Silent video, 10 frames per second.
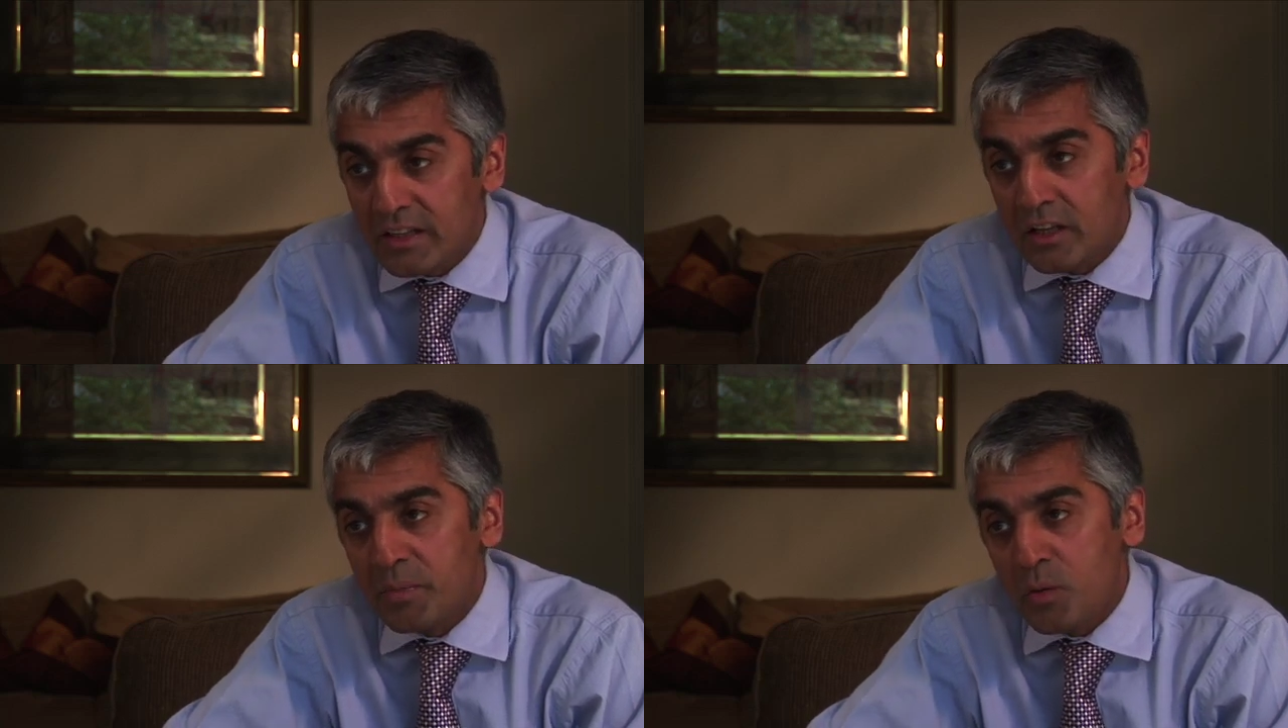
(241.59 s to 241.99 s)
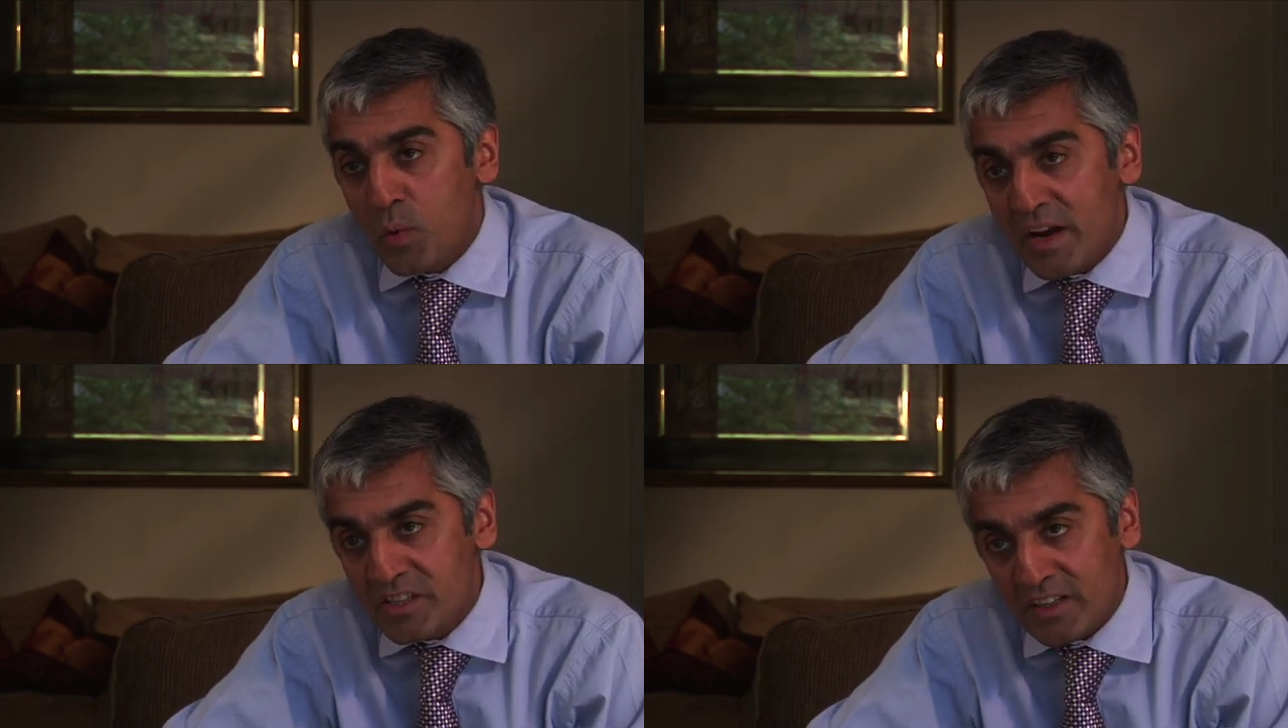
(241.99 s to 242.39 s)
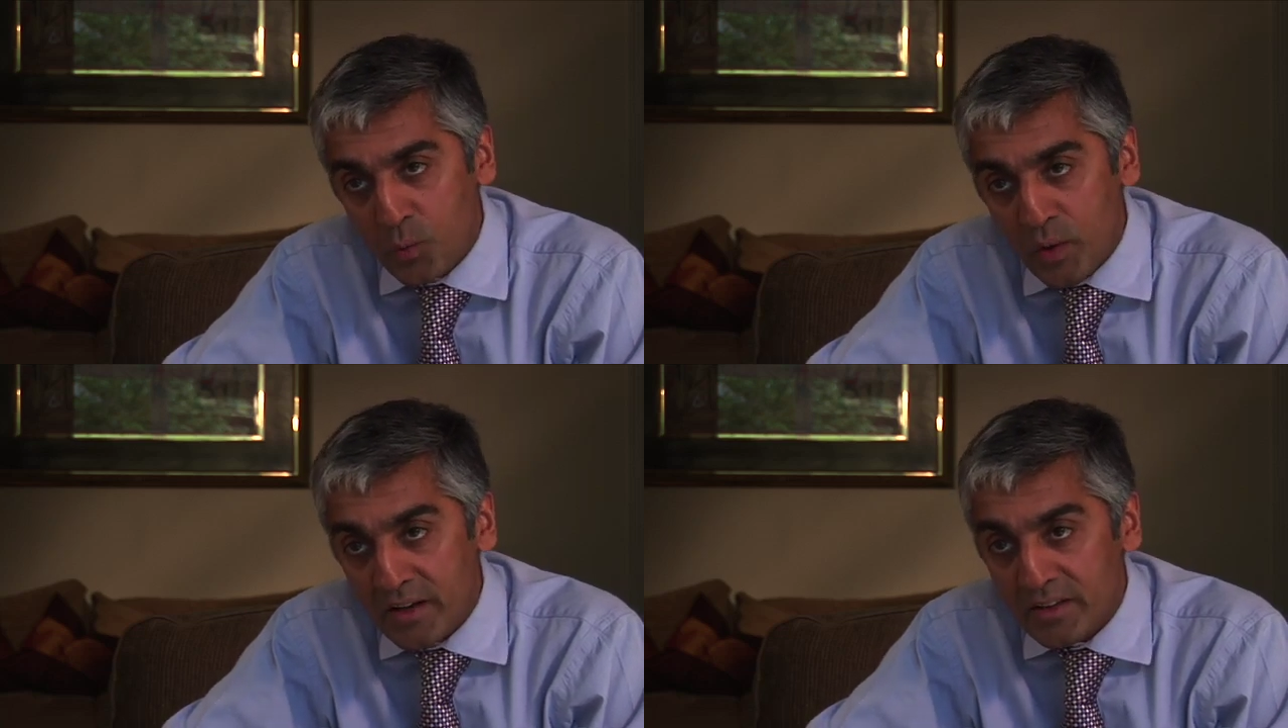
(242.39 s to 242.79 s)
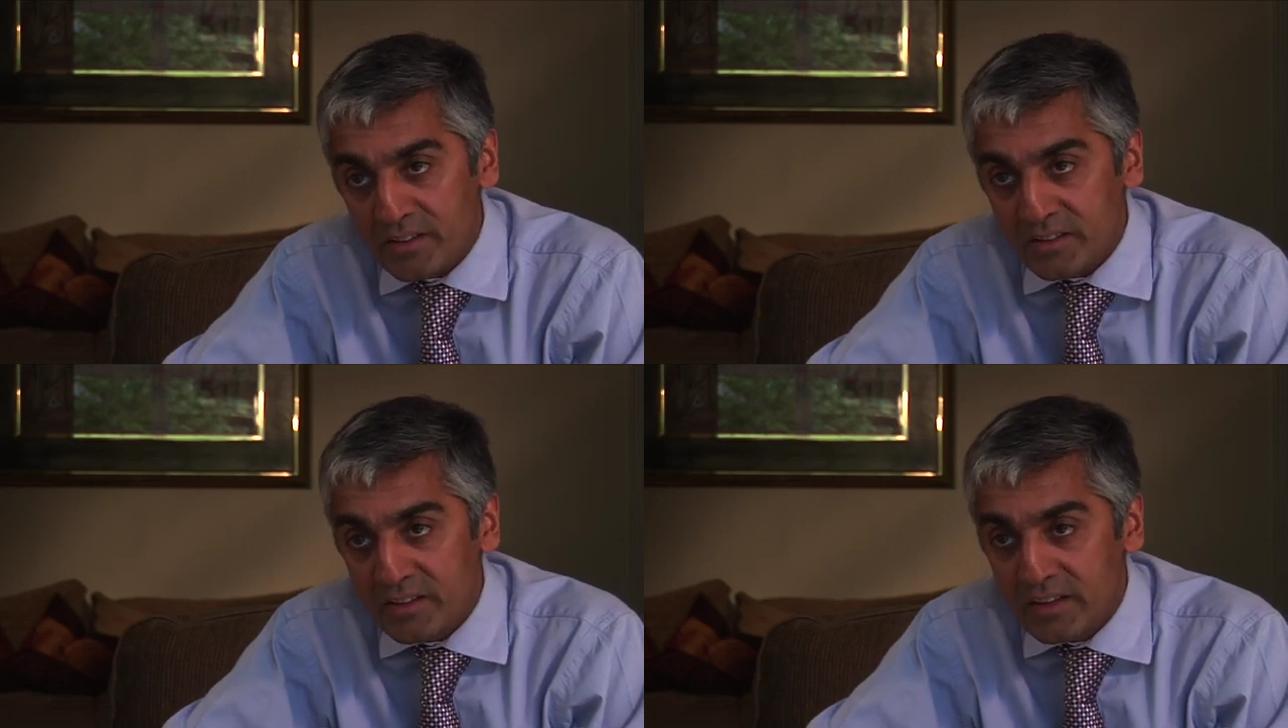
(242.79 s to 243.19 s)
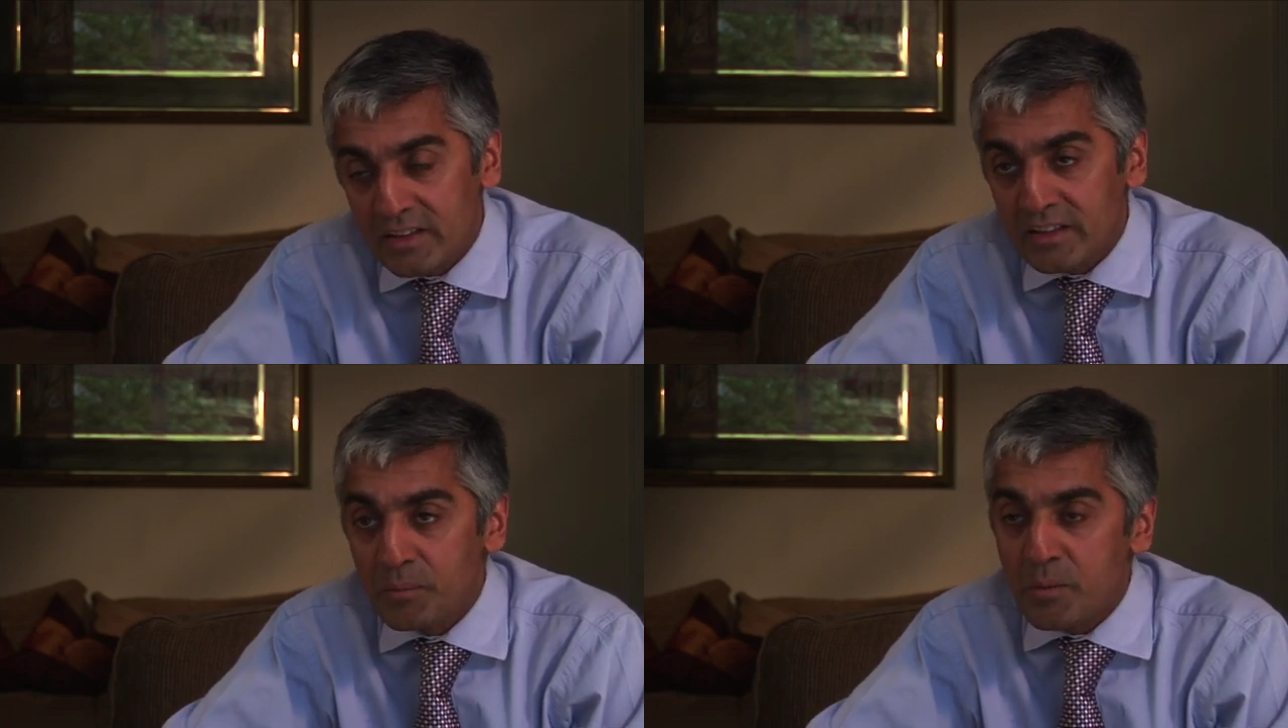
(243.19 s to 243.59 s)
They've been raising awareness,
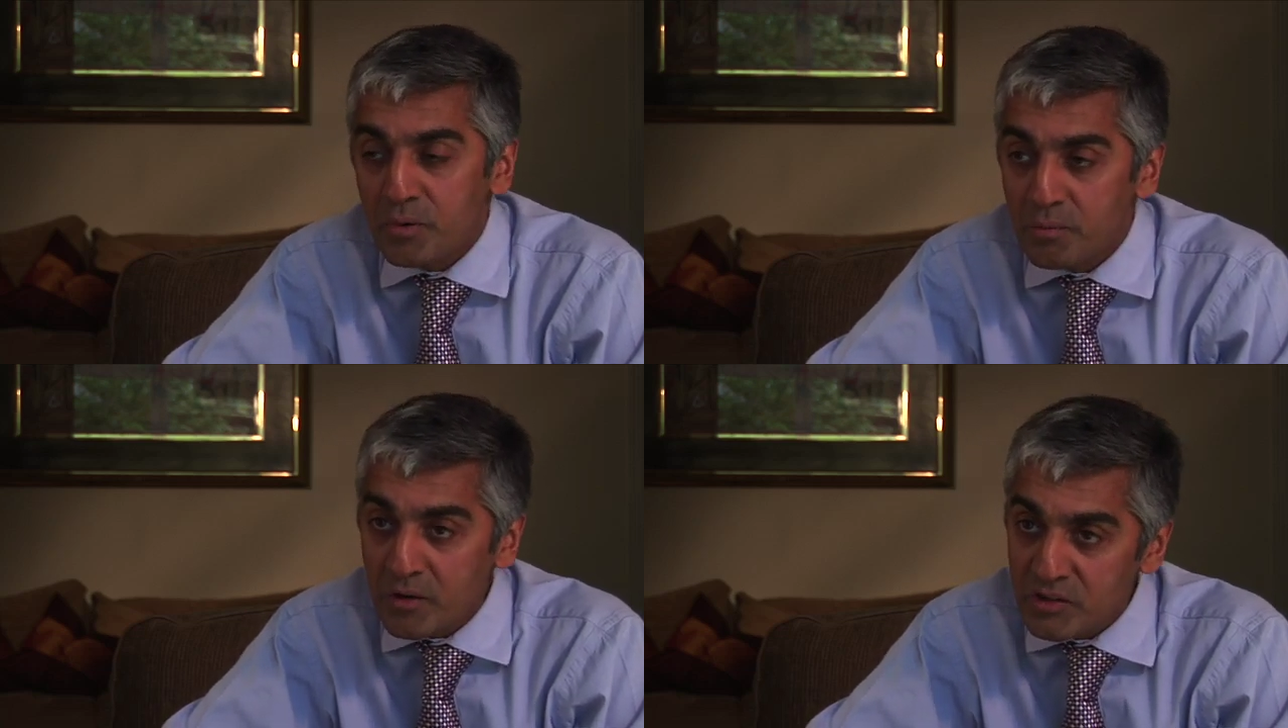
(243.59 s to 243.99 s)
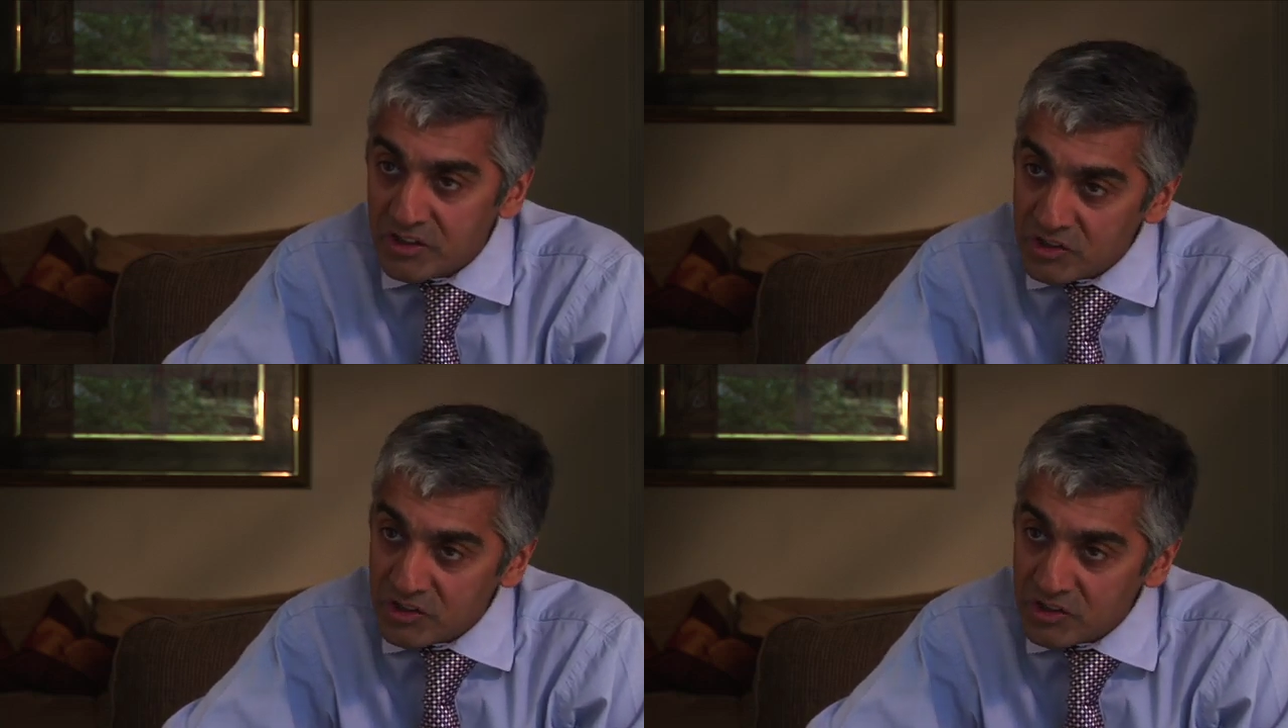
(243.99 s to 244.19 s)
they've been promoting